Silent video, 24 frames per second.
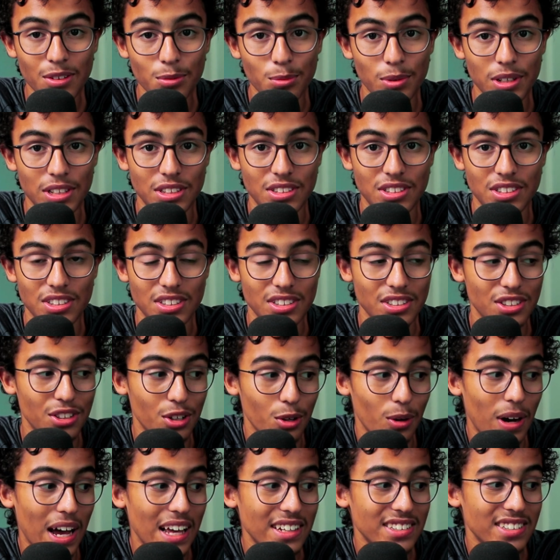which, you
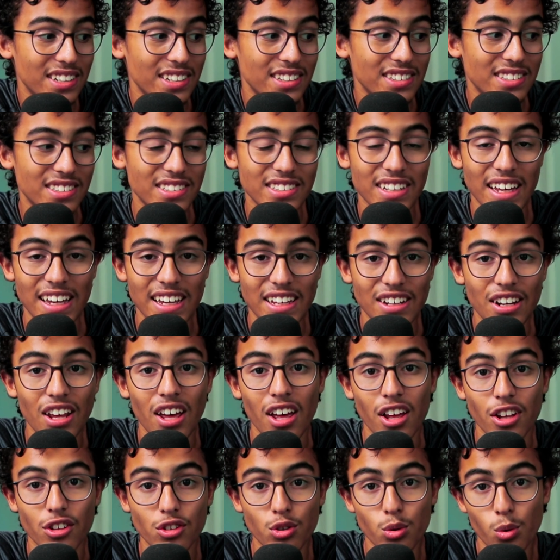know, has an insane
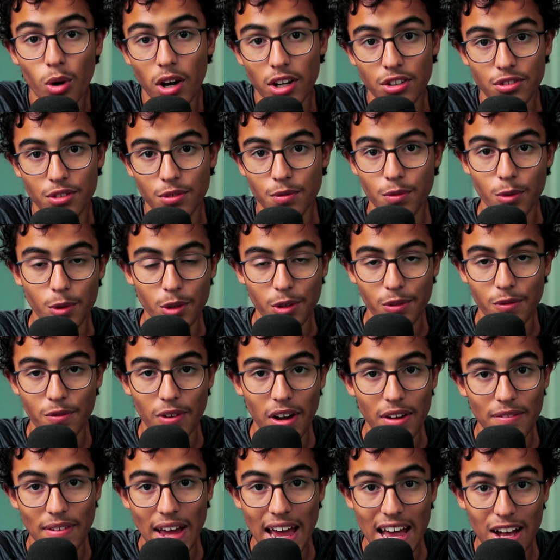
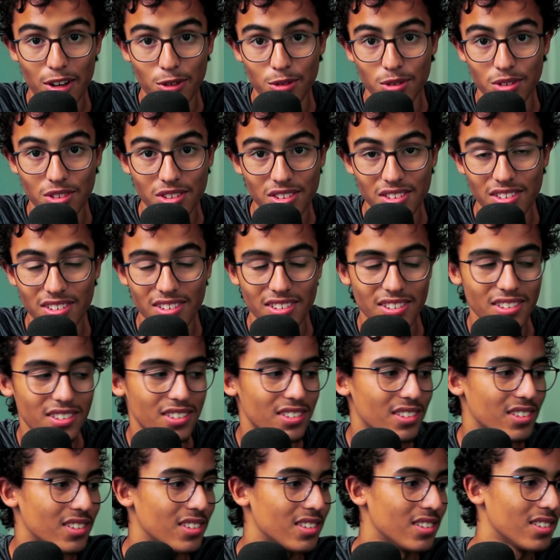245 ALGs. I
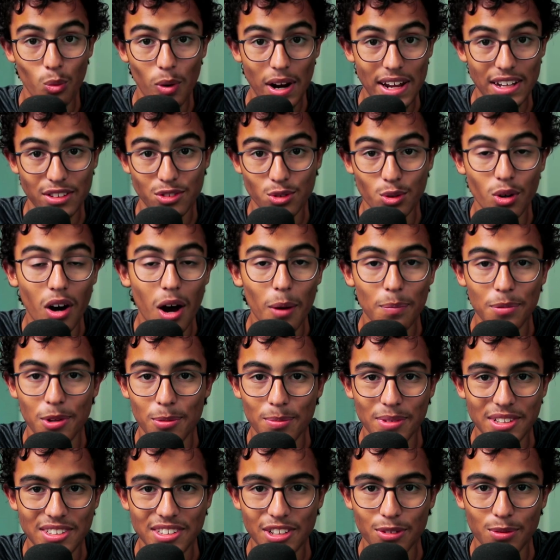was way too
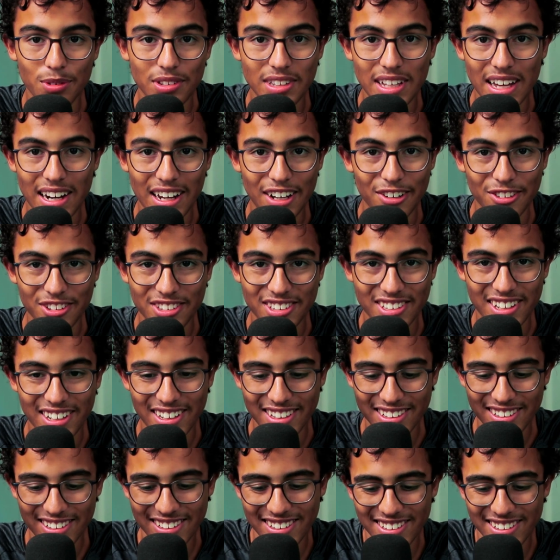optimistic with that ALG set.